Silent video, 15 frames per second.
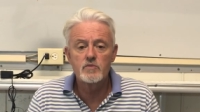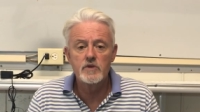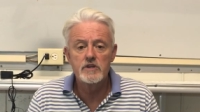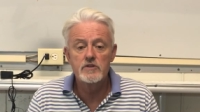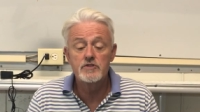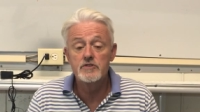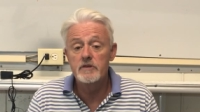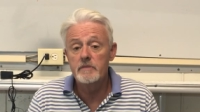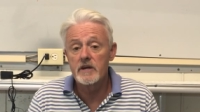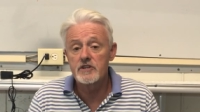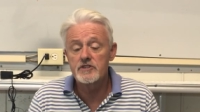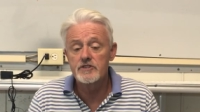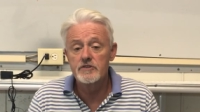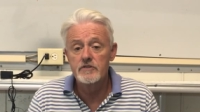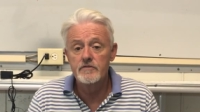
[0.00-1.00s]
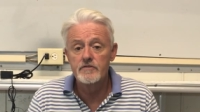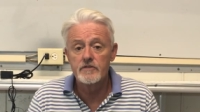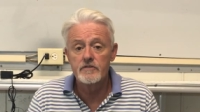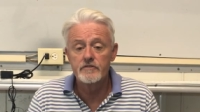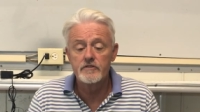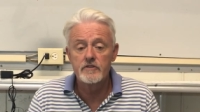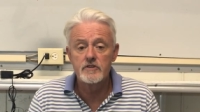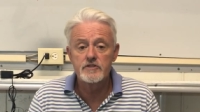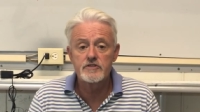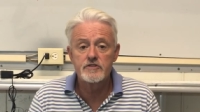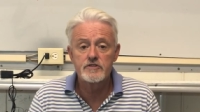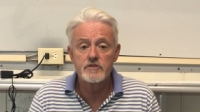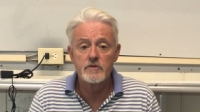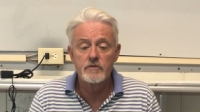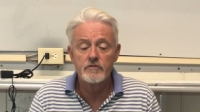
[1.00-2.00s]
We use Numix two for the
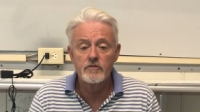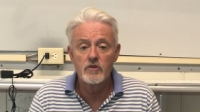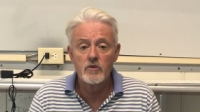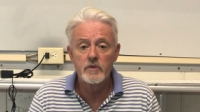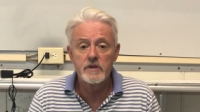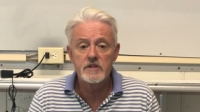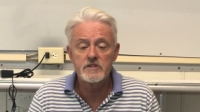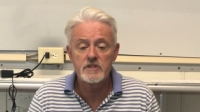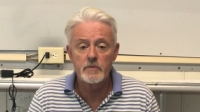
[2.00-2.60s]
first two and four weeks.